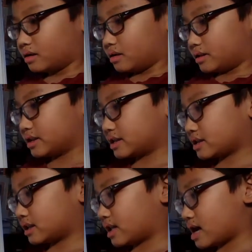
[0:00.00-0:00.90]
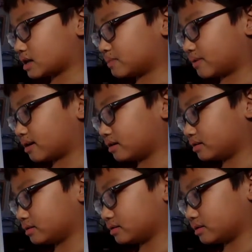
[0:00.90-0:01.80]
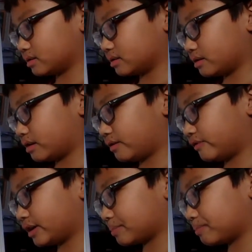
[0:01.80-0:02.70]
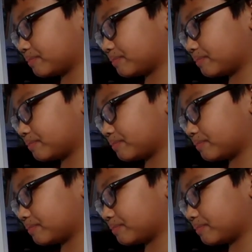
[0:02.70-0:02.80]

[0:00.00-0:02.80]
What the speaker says: This is the last part of it.